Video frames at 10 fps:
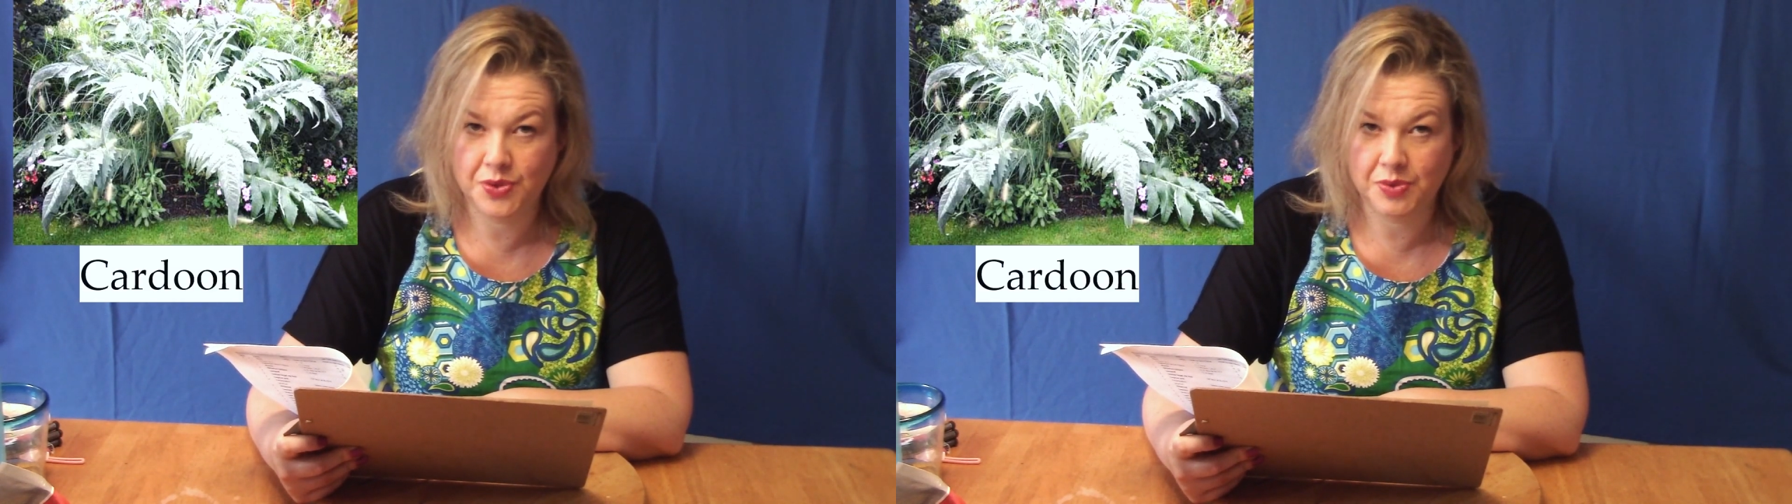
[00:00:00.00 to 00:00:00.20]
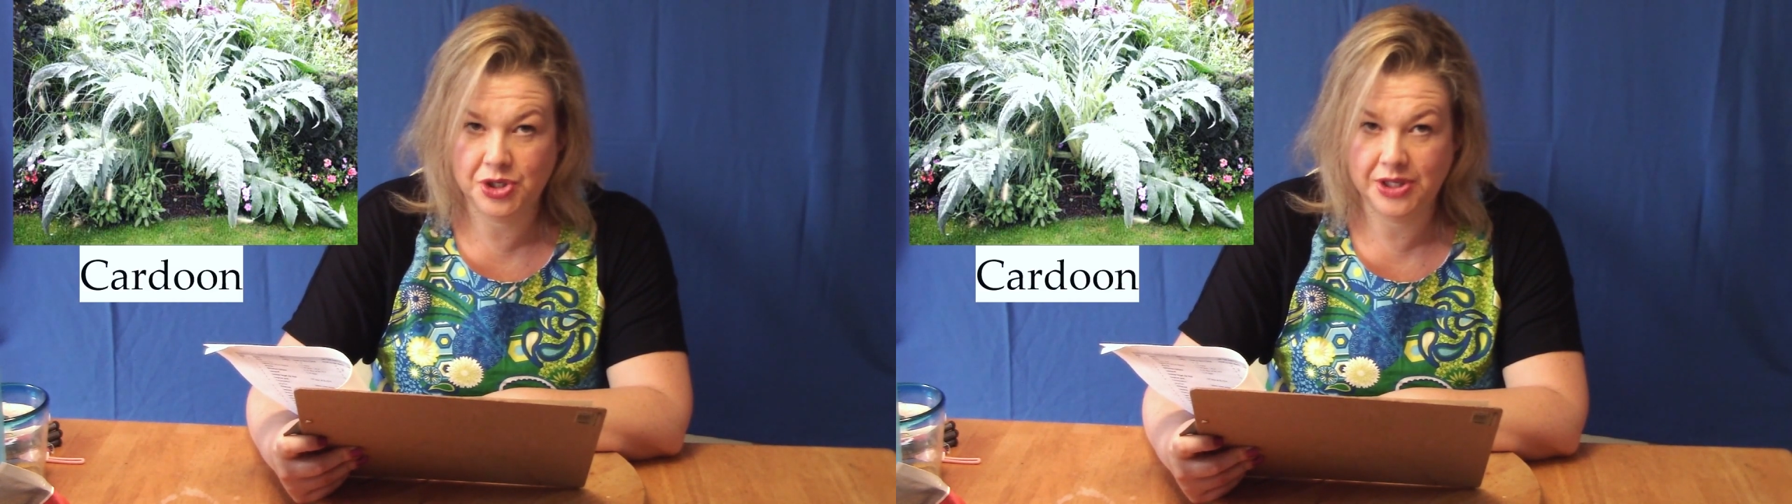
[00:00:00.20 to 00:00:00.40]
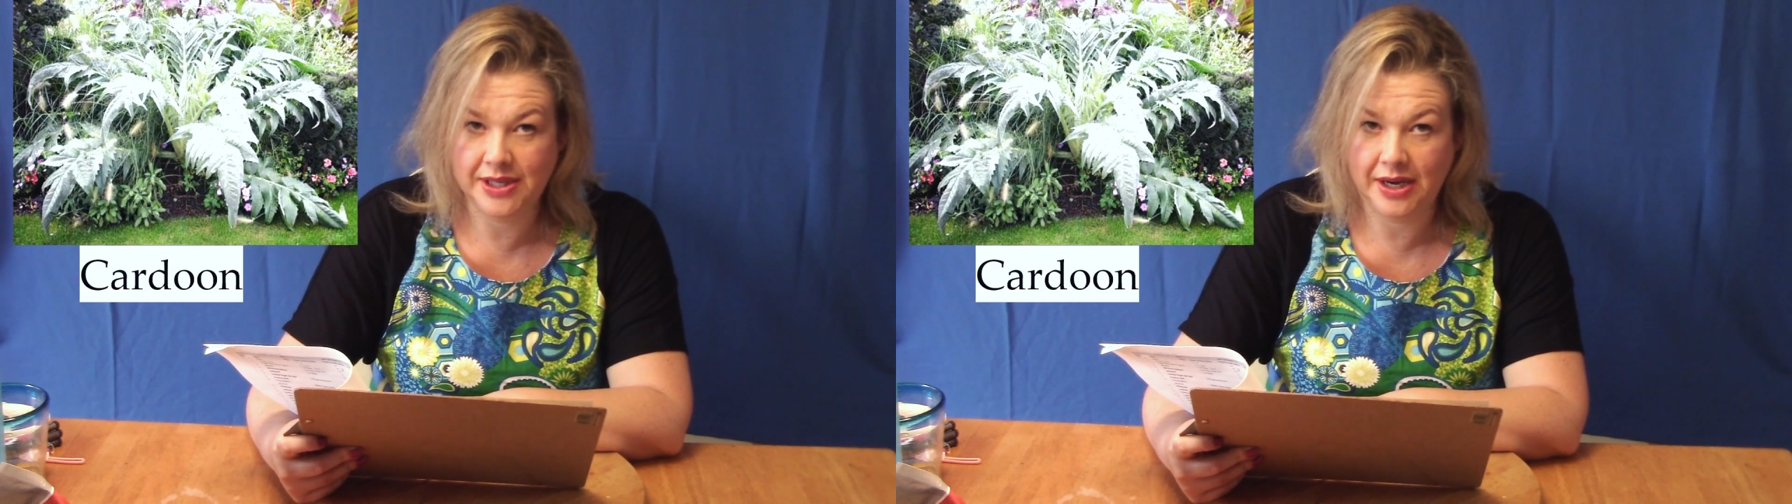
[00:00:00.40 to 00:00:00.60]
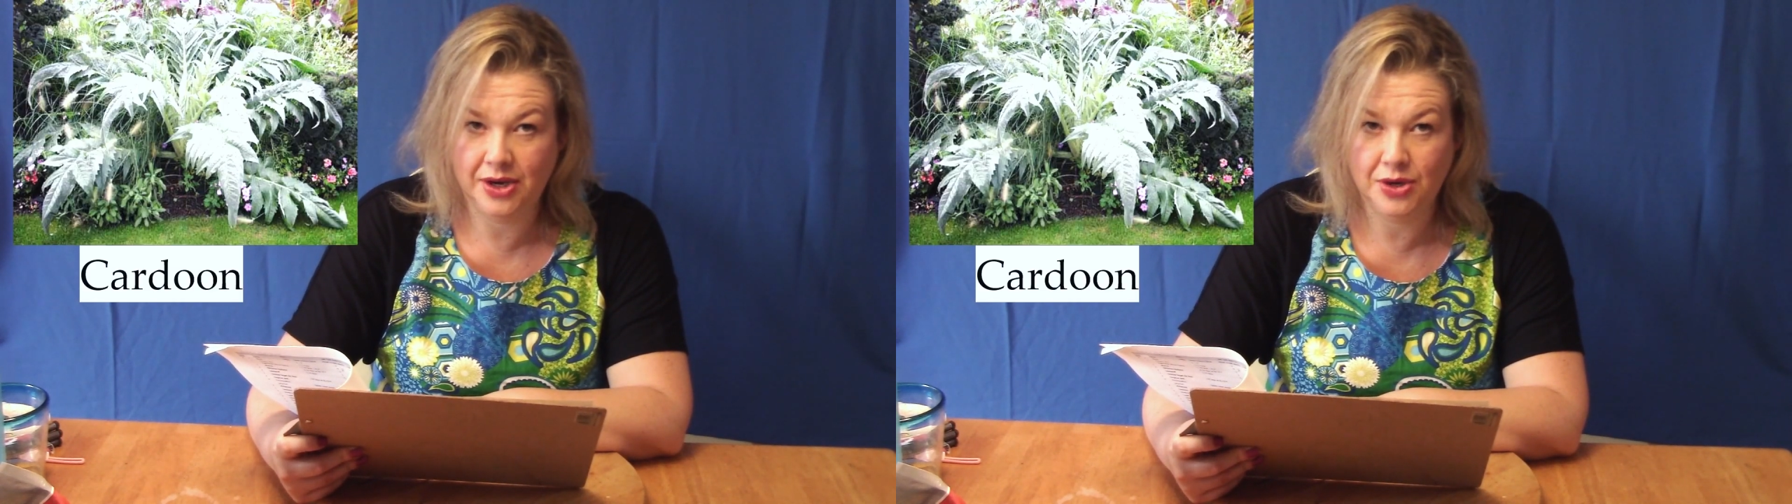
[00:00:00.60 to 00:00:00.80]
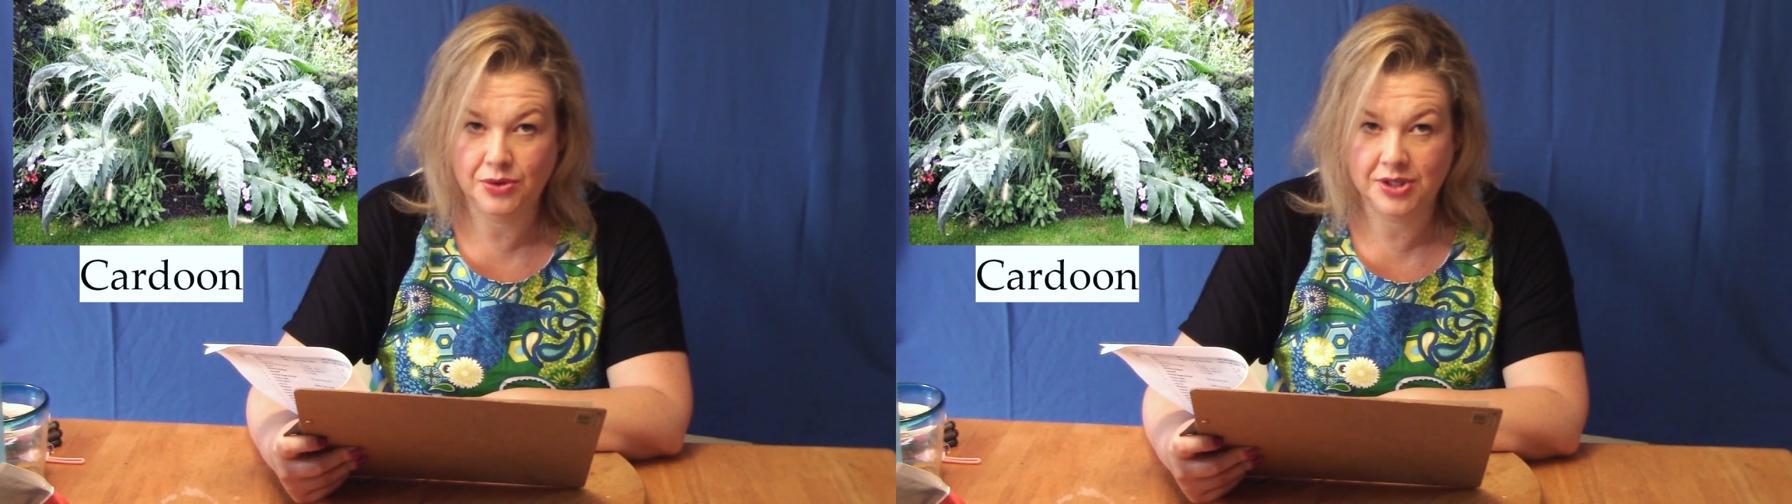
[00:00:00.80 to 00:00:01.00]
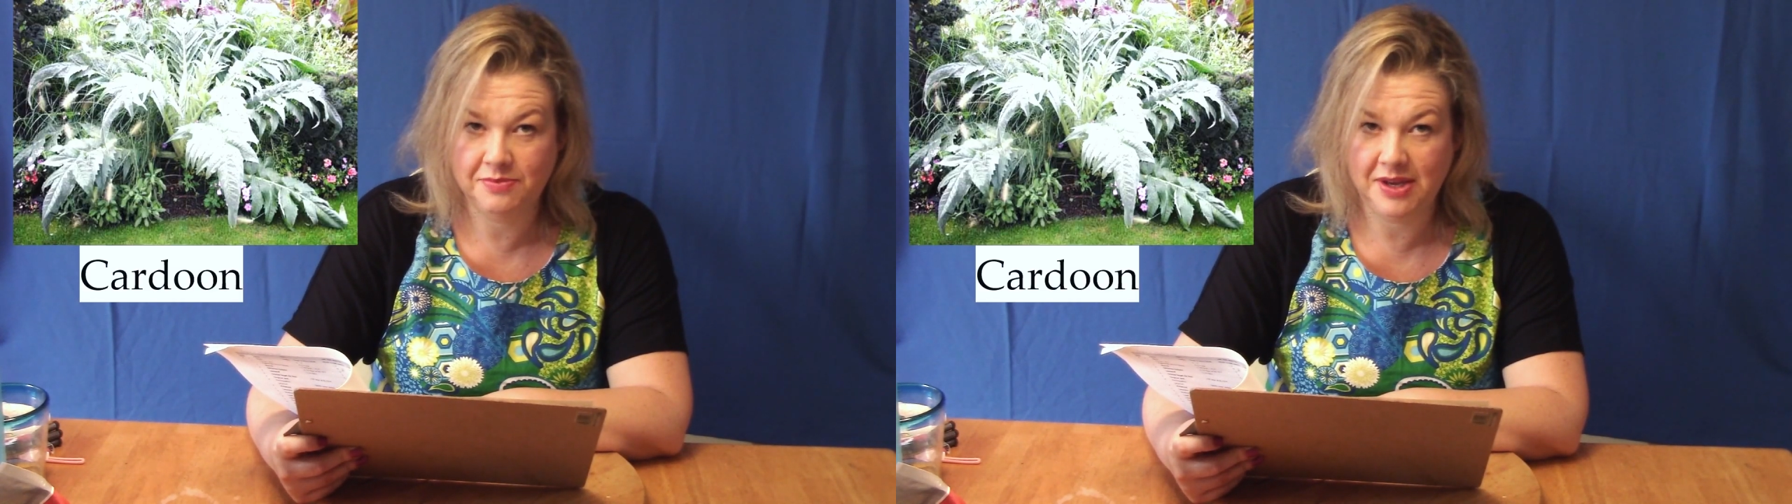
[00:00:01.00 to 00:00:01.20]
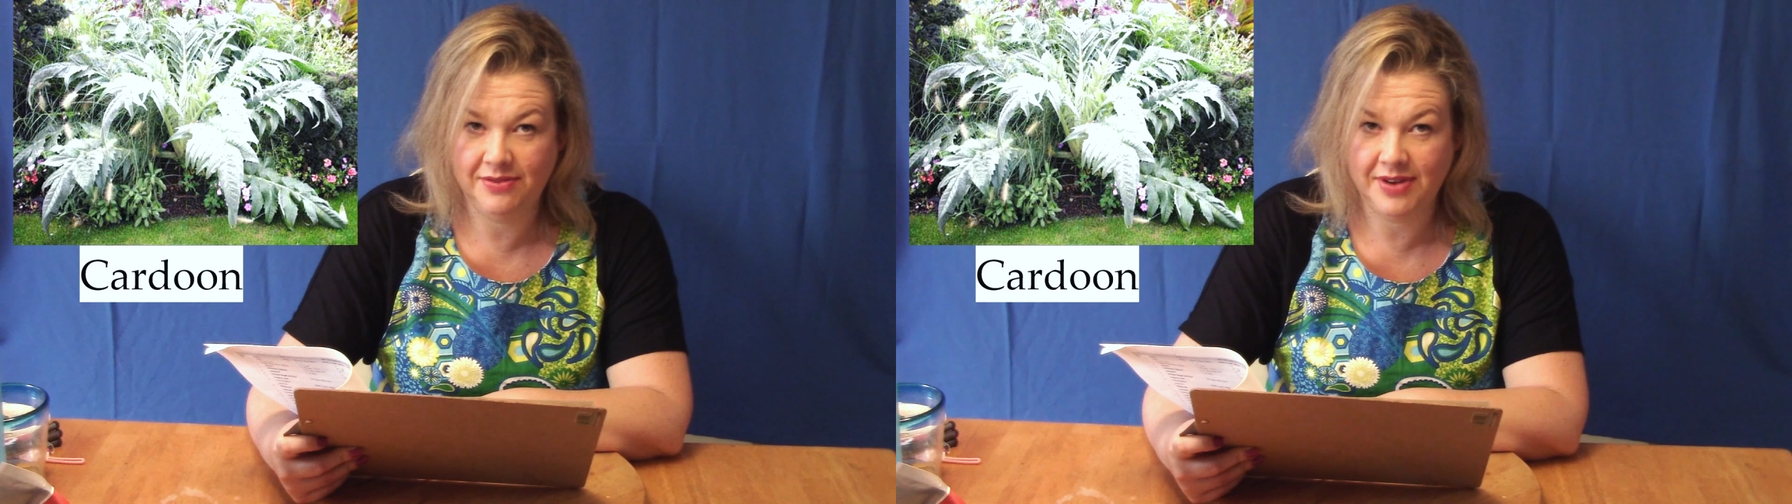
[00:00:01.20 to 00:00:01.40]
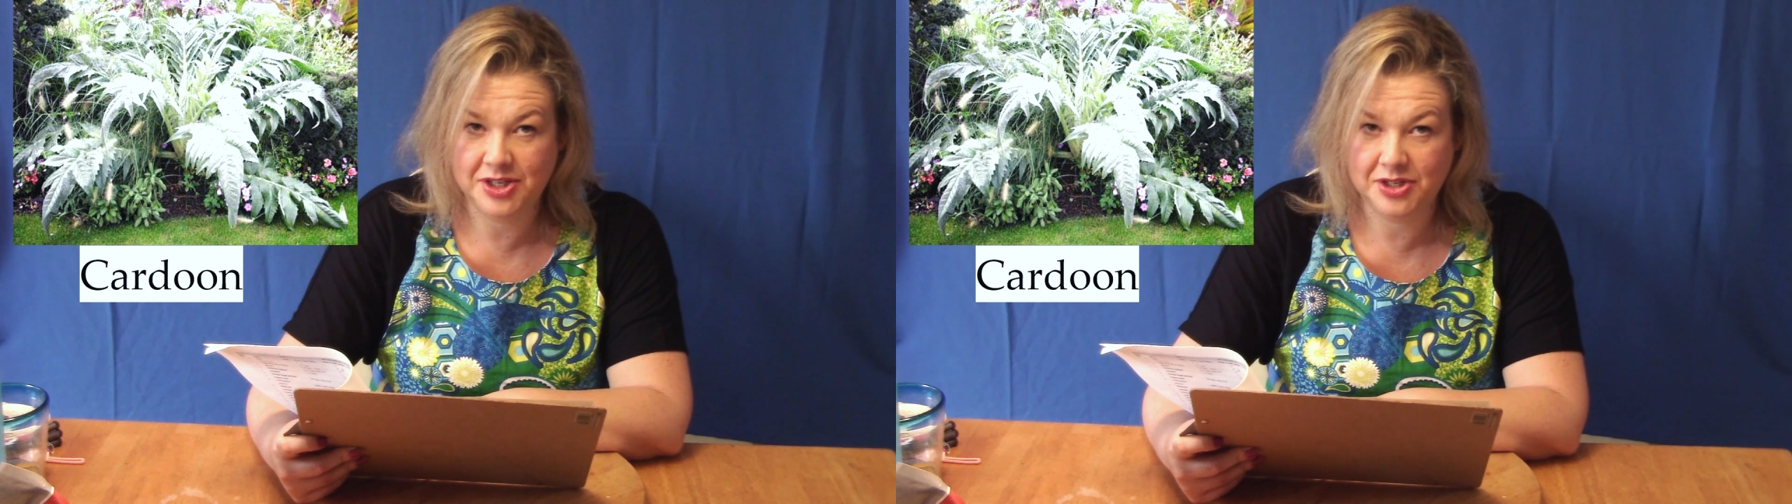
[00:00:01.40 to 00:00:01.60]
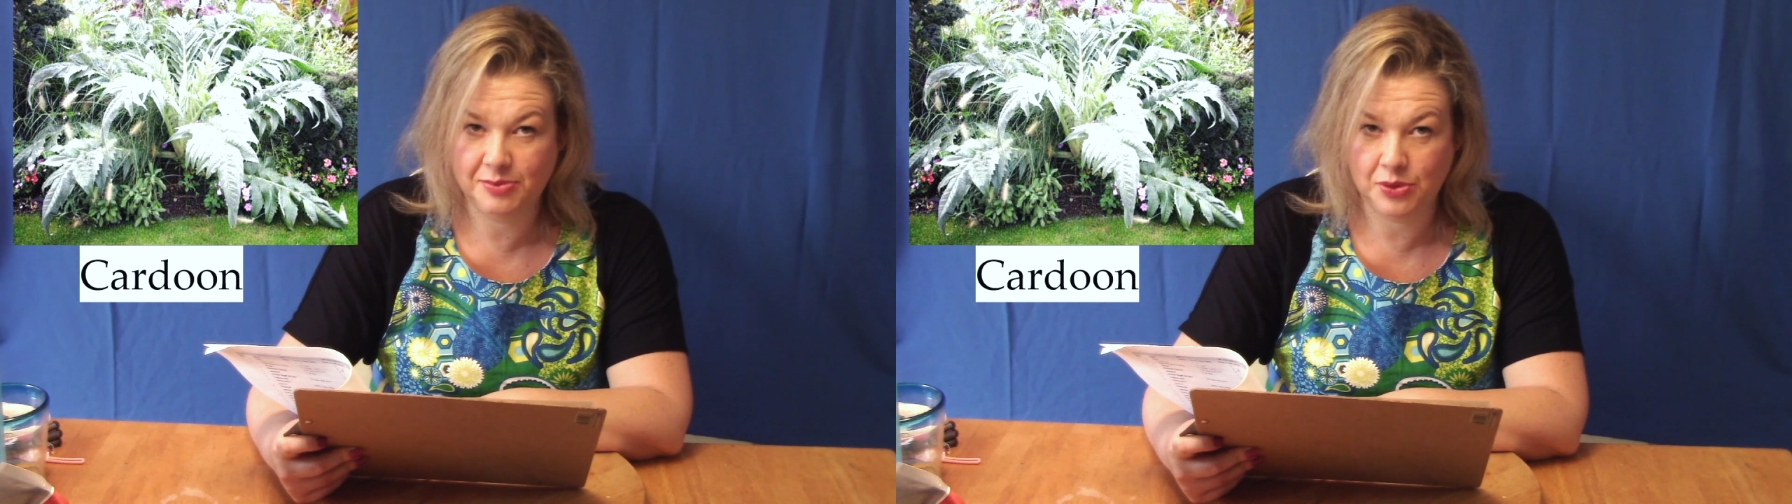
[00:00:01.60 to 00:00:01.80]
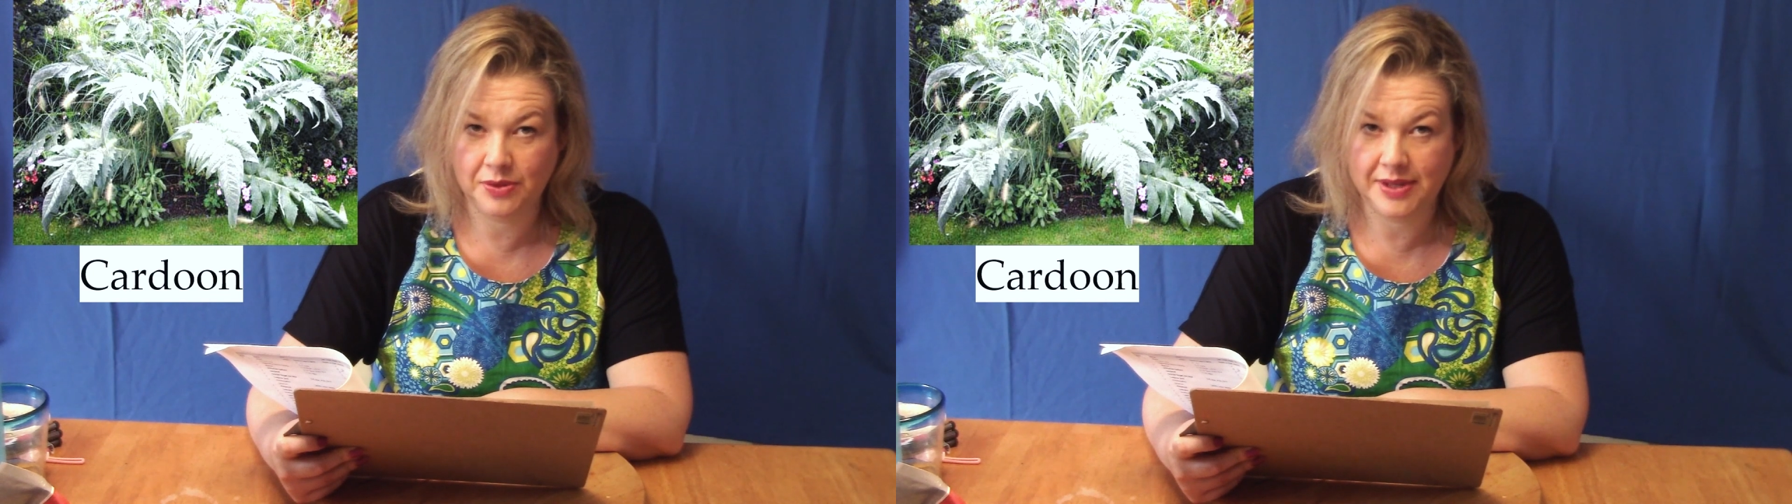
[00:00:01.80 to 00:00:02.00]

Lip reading: which is a new to me vegetable